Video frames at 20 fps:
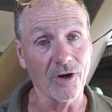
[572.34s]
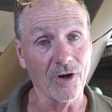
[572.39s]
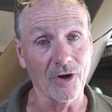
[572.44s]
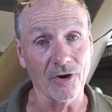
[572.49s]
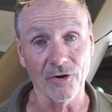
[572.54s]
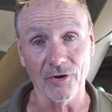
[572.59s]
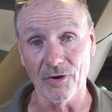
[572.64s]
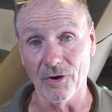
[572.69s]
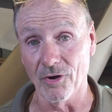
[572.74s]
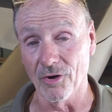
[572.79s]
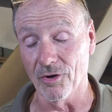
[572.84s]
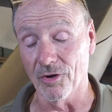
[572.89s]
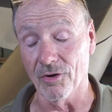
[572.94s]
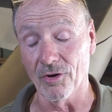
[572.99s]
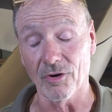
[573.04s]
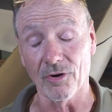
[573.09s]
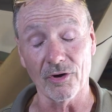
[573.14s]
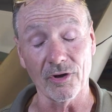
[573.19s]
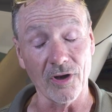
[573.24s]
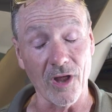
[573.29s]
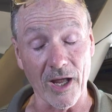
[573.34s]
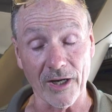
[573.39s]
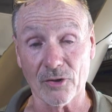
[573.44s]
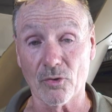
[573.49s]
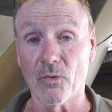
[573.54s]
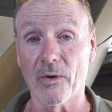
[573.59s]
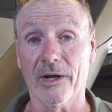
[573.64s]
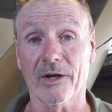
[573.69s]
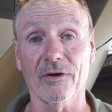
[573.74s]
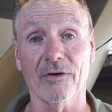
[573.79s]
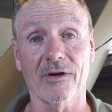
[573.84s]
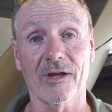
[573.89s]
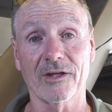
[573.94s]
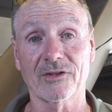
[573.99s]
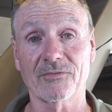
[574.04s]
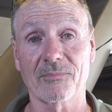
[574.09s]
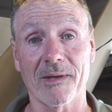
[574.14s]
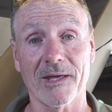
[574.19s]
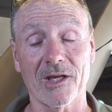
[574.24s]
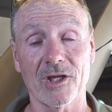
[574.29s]
are a lot quicker.
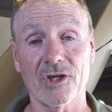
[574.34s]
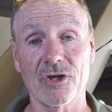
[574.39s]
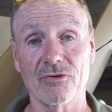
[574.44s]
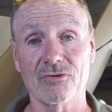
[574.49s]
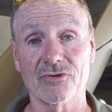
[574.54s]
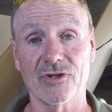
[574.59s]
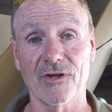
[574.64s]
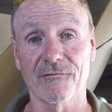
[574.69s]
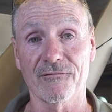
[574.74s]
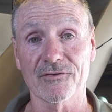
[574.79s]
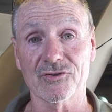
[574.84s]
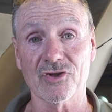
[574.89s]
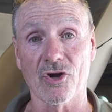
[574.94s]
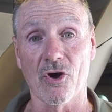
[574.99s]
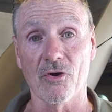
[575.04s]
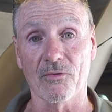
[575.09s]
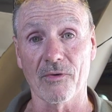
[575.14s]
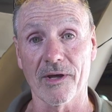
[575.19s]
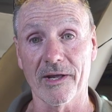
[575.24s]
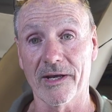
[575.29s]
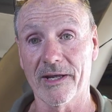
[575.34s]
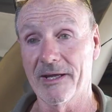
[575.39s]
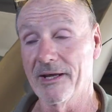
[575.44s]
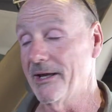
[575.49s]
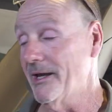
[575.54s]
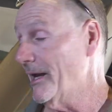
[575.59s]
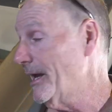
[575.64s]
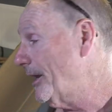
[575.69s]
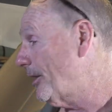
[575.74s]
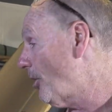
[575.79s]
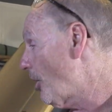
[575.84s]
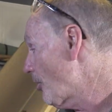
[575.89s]
It's made a huge difference already, and